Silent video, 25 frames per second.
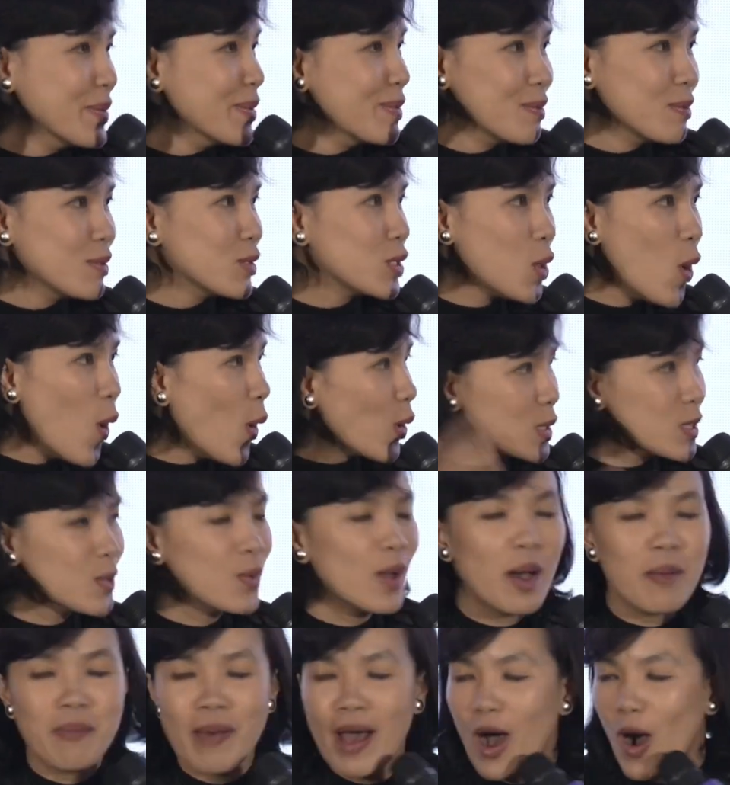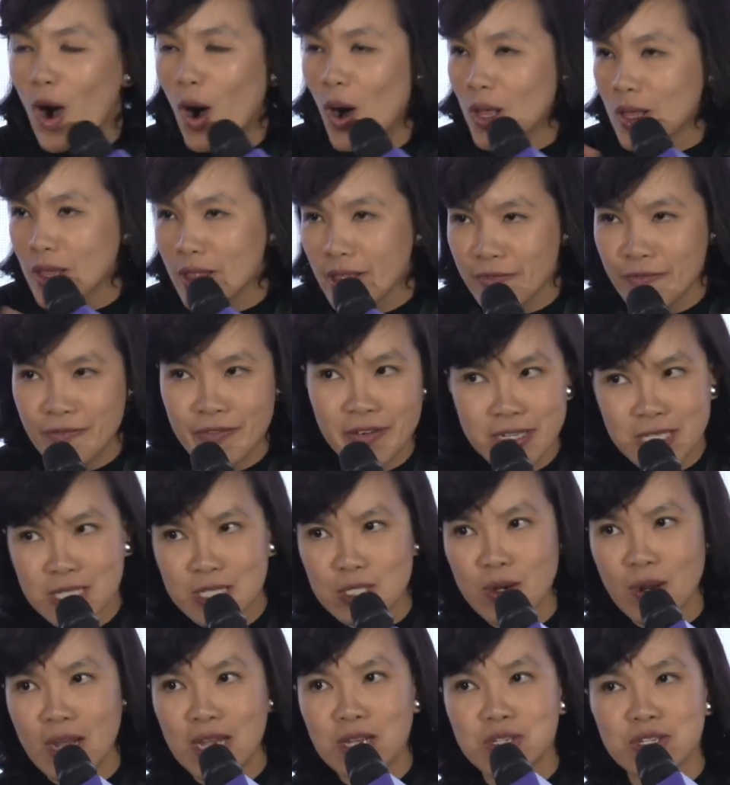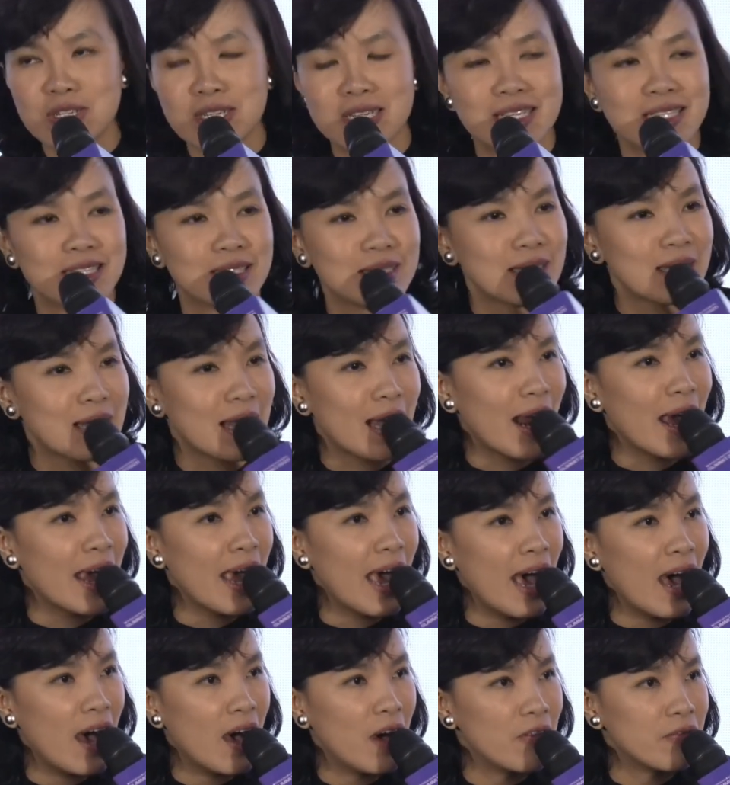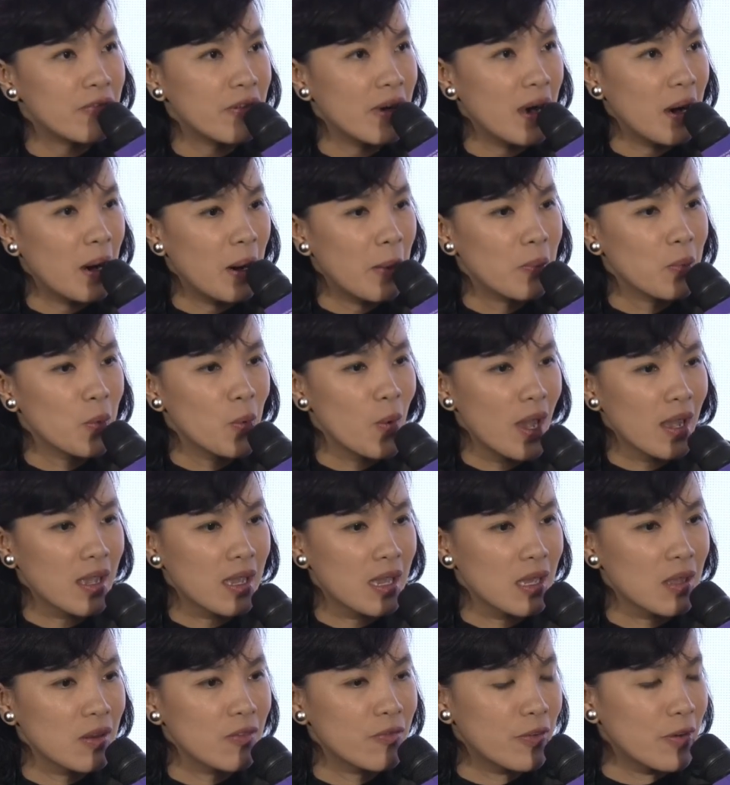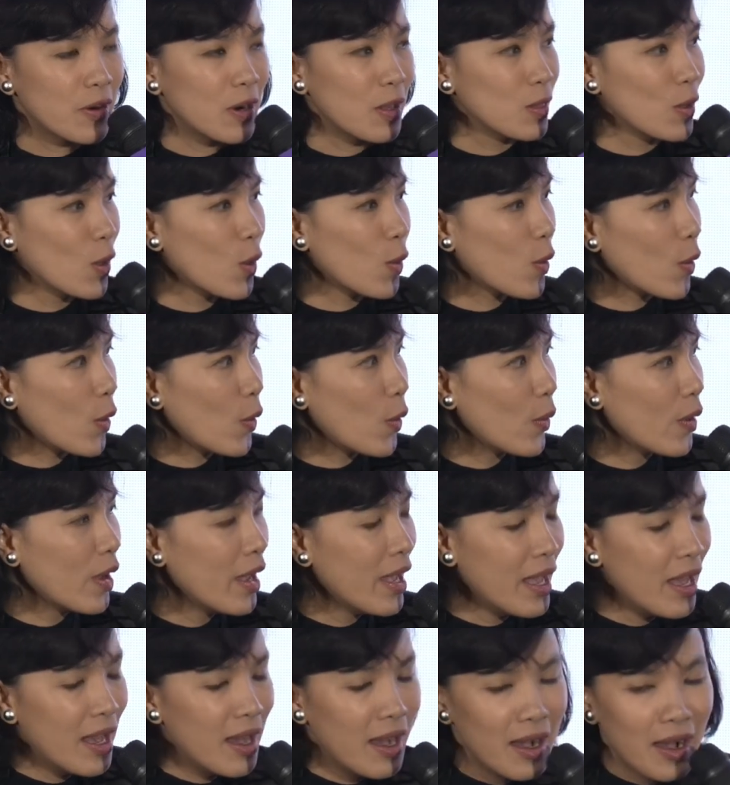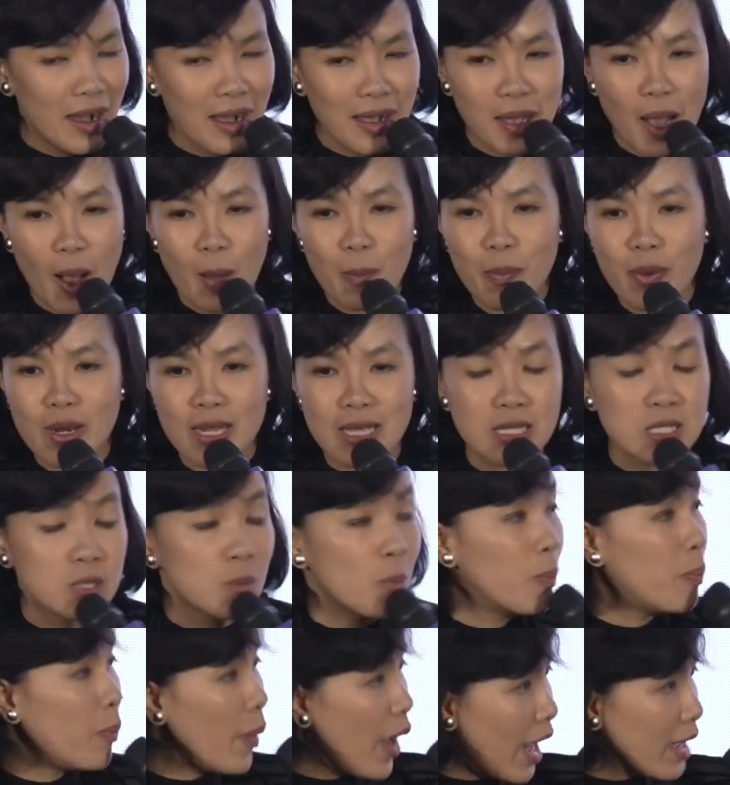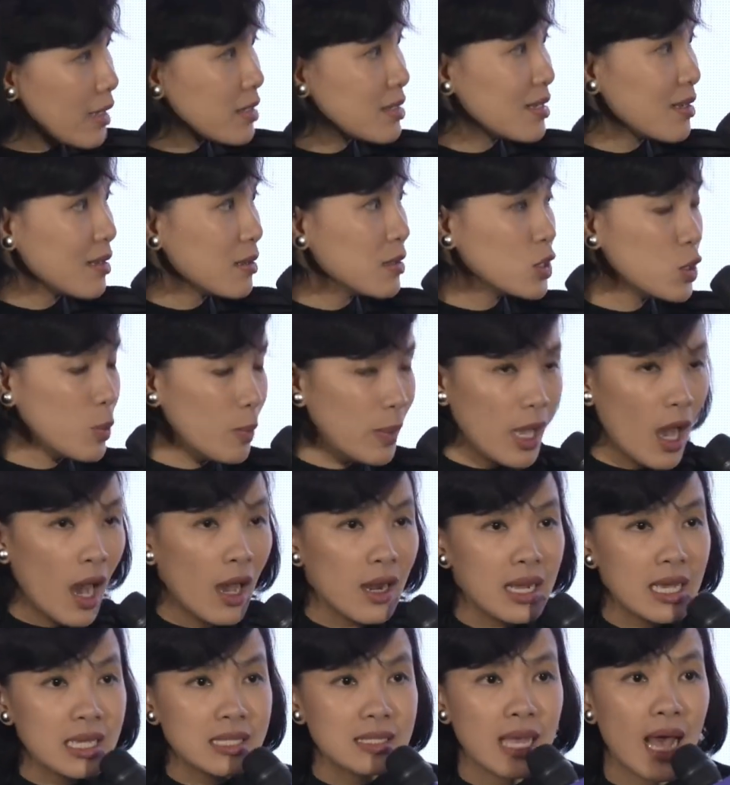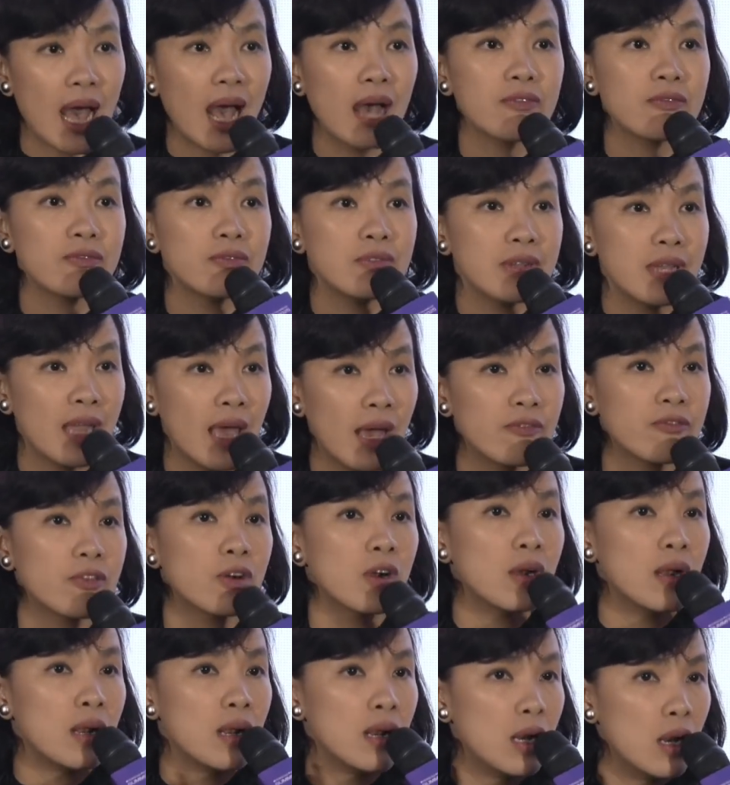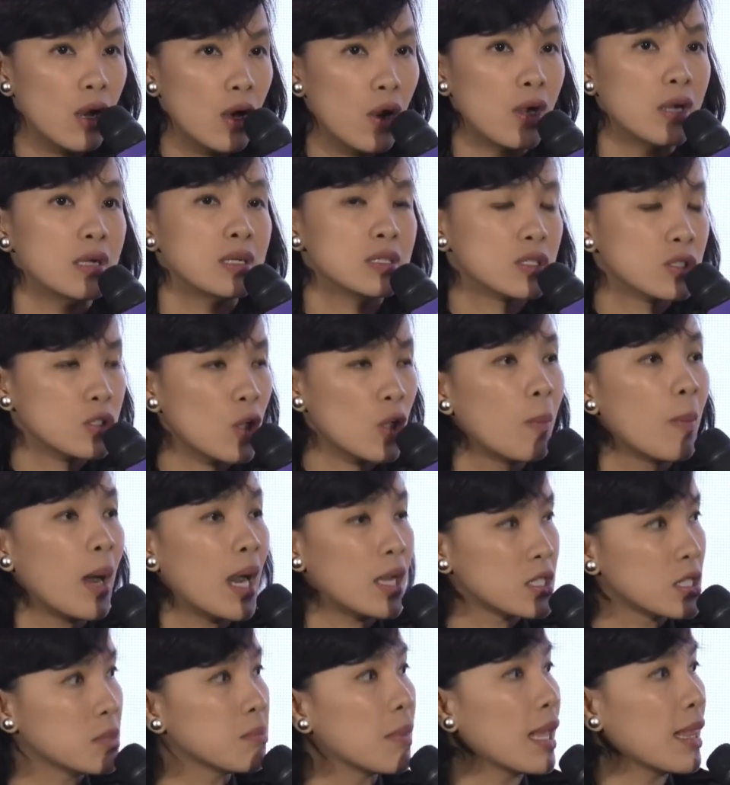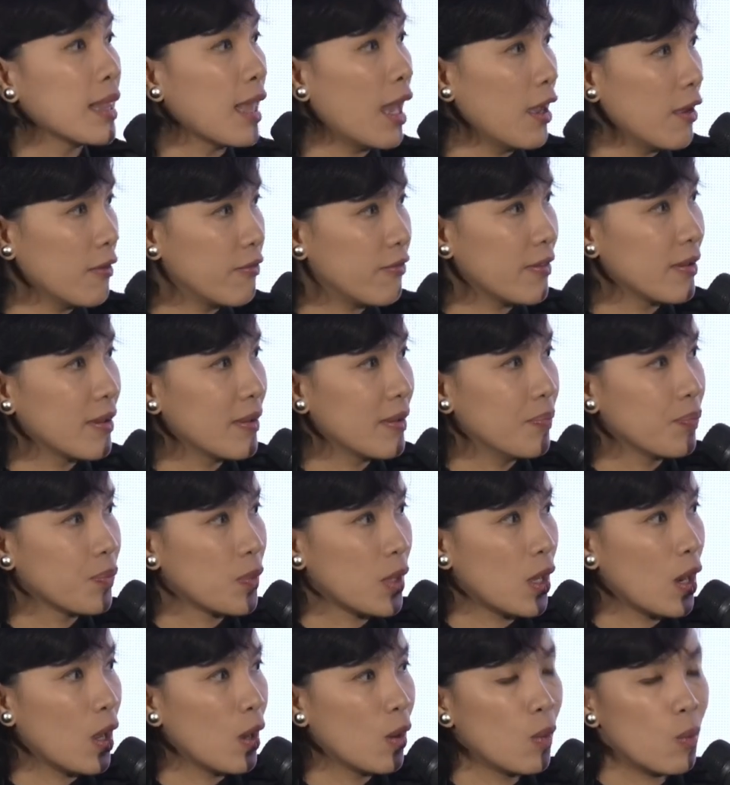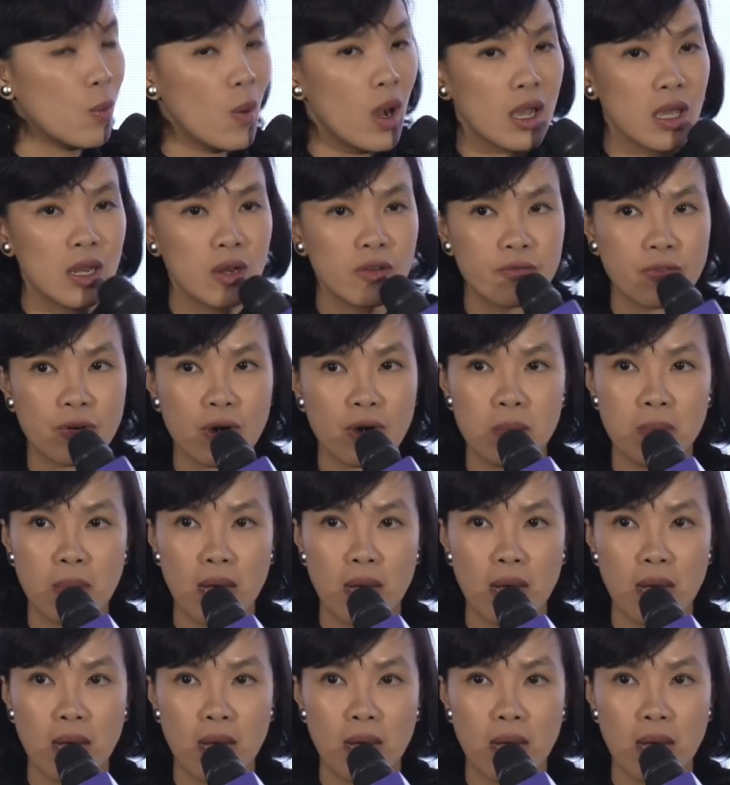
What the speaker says: talk to her about all the frustrations that I have working for local companies. But to be honest, I've never learned so much in my life, working for